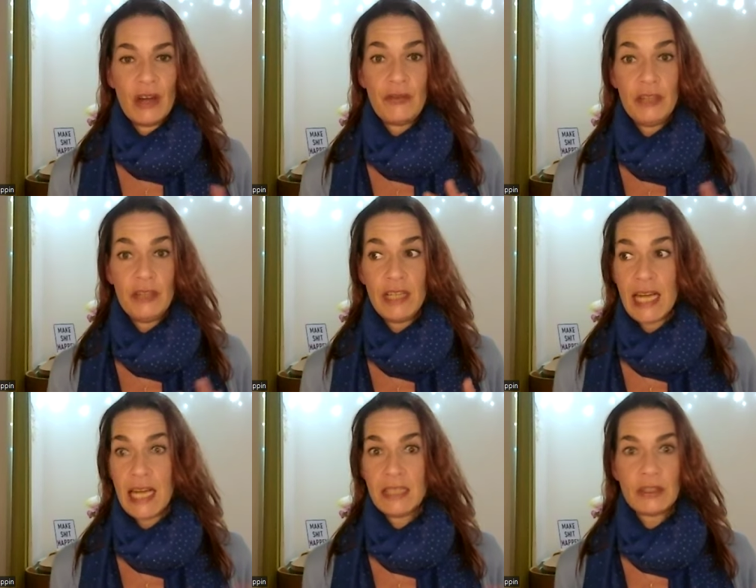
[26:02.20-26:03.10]
fully
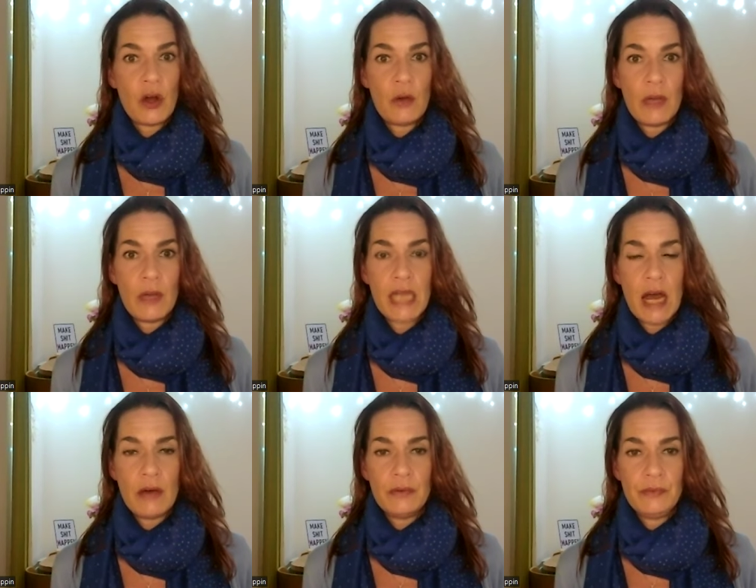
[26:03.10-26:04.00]
realized always
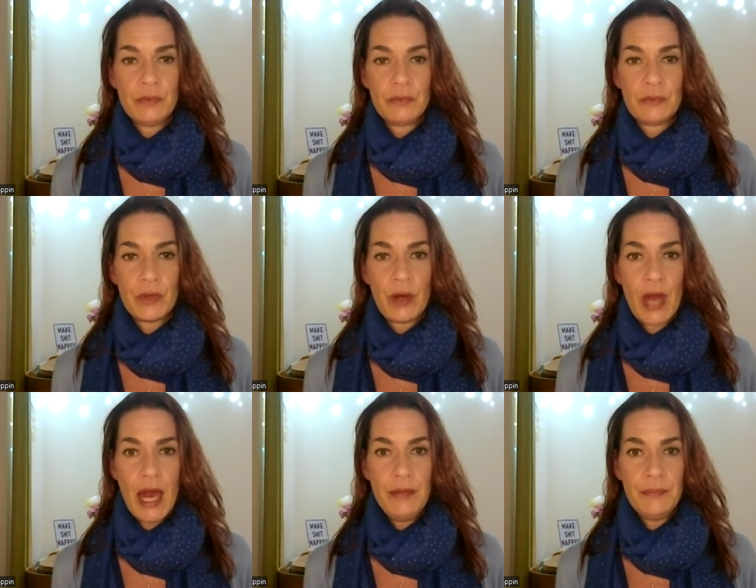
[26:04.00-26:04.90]
now.
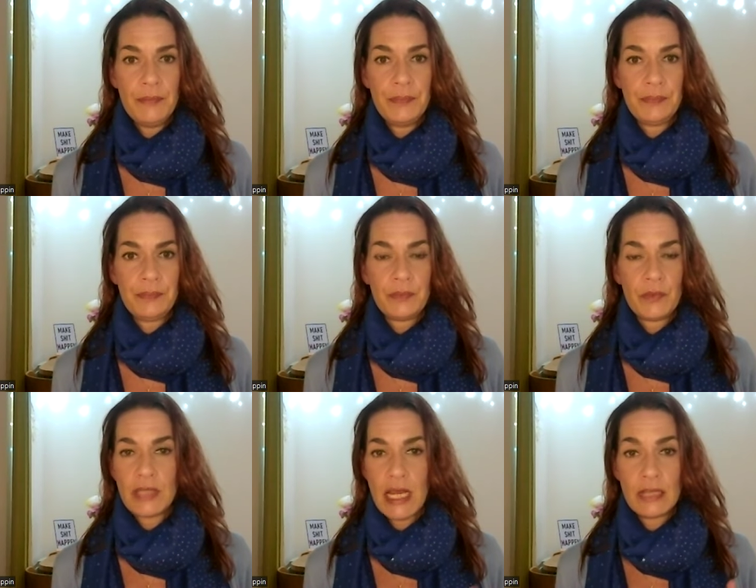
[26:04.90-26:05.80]
Okay?
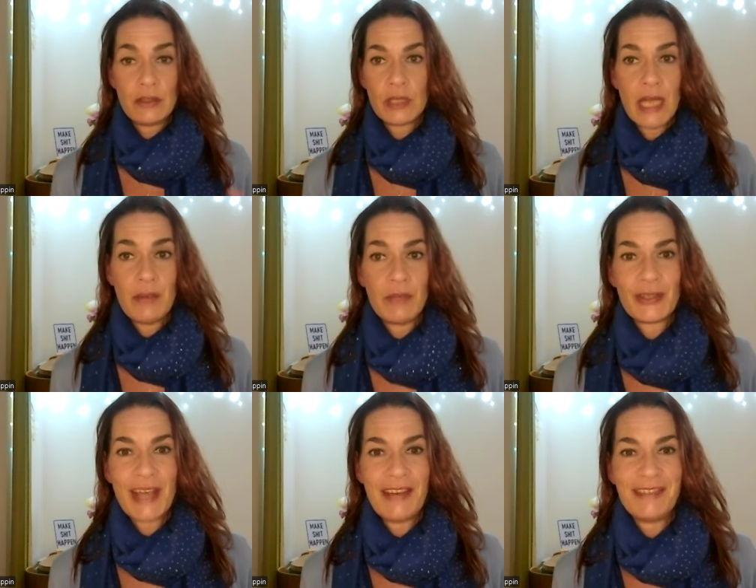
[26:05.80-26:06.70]
Takes no time
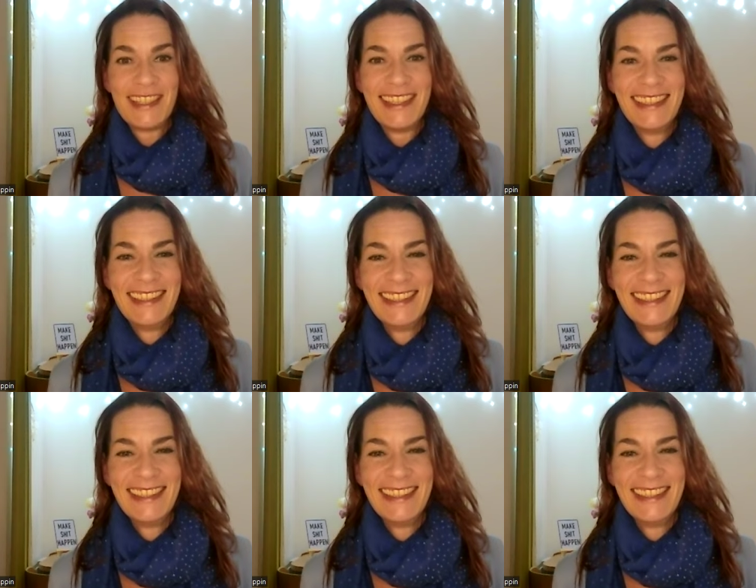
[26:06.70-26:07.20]
whatsoever.